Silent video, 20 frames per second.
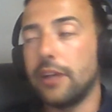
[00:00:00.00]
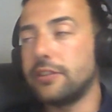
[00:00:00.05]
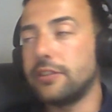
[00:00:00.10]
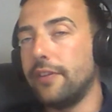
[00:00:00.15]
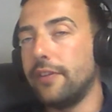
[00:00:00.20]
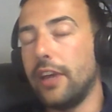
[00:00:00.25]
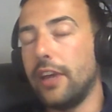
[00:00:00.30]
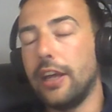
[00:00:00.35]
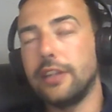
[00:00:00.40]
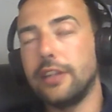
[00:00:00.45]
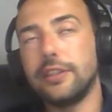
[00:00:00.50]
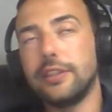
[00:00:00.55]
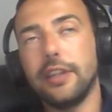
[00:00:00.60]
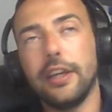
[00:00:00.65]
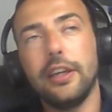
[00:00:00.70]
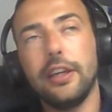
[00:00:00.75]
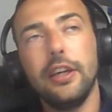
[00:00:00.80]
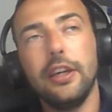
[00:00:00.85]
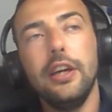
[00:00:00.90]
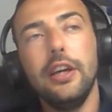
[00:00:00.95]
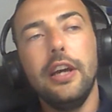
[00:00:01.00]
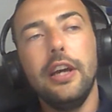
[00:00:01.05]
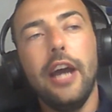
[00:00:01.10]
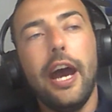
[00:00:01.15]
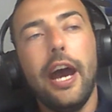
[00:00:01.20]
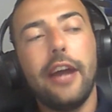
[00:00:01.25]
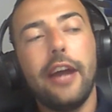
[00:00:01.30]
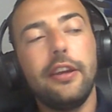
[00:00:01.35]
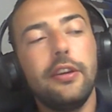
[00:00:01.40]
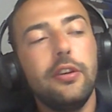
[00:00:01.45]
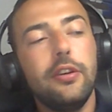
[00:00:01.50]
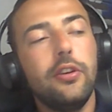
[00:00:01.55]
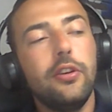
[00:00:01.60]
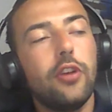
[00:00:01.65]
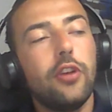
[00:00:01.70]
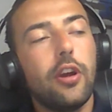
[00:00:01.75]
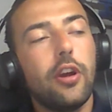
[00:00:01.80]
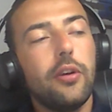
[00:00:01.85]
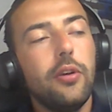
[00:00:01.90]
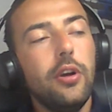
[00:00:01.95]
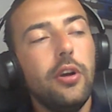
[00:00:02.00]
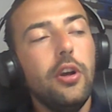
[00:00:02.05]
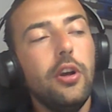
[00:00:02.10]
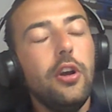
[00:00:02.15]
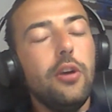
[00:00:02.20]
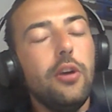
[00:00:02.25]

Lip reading: plus the VAT. And you know,